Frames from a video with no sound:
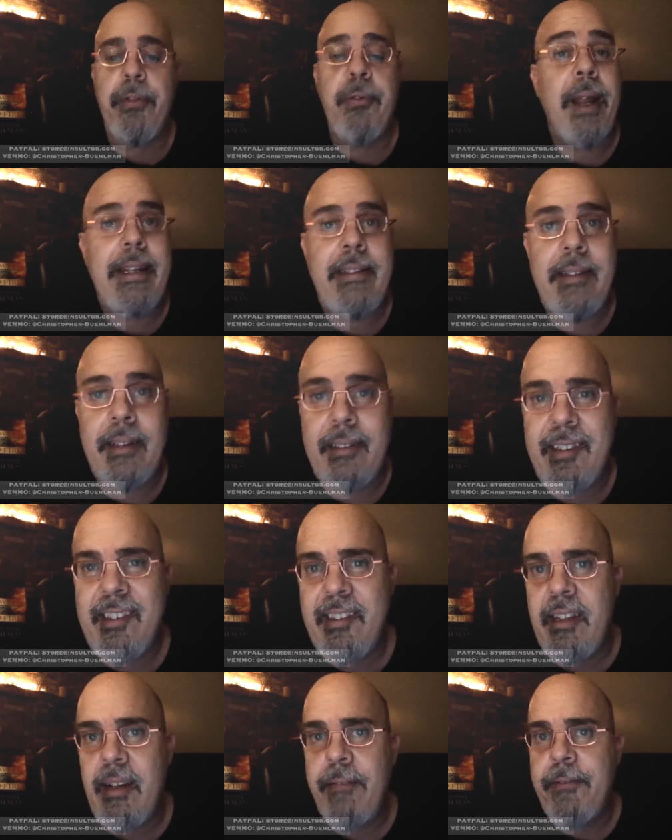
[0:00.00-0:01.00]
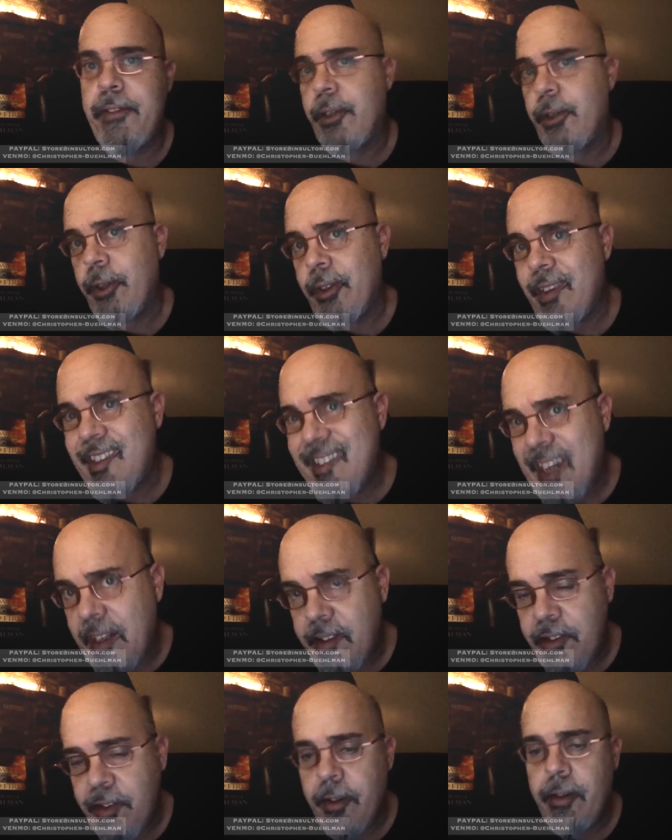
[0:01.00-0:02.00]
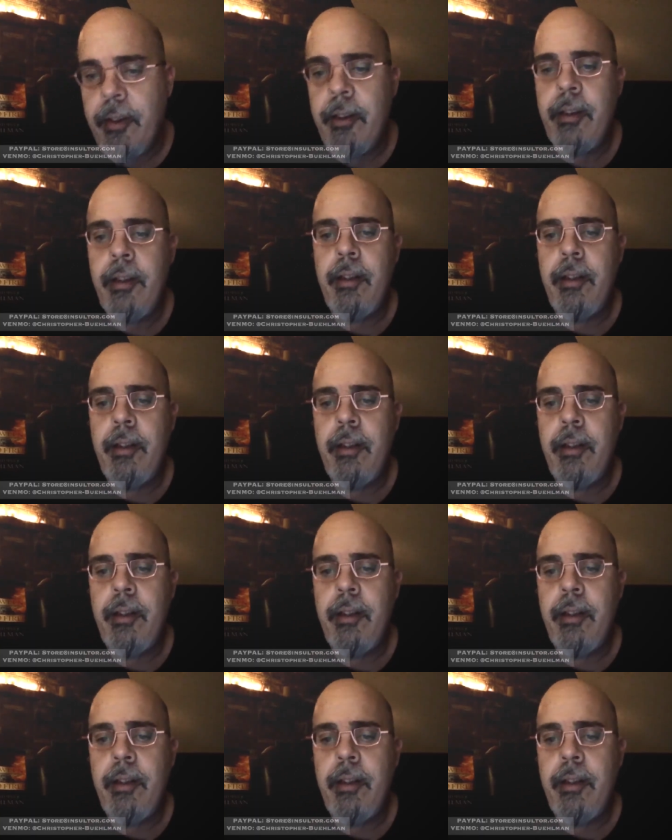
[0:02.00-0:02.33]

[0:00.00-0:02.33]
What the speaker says: threatening to snuff the girl's censer,